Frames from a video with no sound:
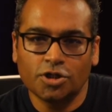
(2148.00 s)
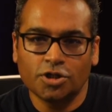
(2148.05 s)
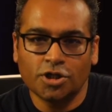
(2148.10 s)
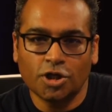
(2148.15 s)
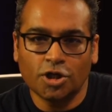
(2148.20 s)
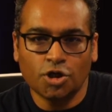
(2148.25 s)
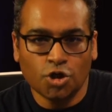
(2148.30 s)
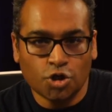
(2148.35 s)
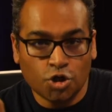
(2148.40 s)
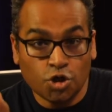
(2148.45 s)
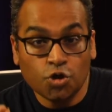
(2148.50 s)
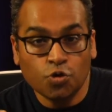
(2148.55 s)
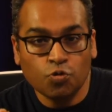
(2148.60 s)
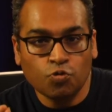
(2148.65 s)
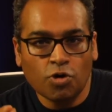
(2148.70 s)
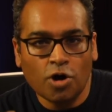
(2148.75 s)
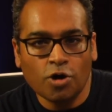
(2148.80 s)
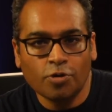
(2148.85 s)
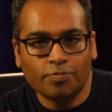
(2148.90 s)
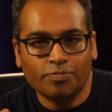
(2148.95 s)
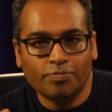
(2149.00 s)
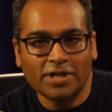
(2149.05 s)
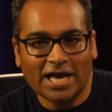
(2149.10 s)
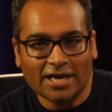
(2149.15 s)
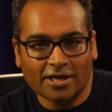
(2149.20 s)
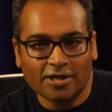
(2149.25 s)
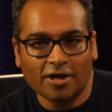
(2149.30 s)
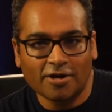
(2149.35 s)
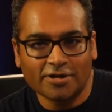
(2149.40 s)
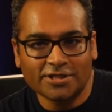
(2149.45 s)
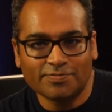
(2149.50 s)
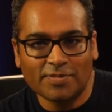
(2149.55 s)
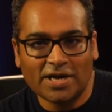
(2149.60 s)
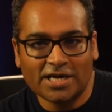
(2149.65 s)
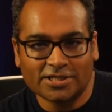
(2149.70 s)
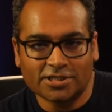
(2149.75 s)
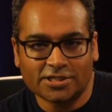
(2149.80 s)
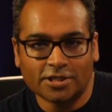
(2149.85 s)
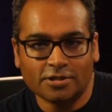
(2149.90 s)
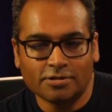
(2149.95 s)
you wrote Black Lives
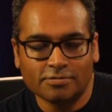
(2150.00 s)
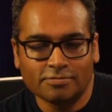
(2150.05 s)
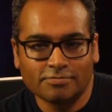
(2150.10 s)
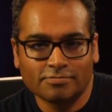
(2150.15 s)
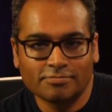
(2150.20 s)
Matter.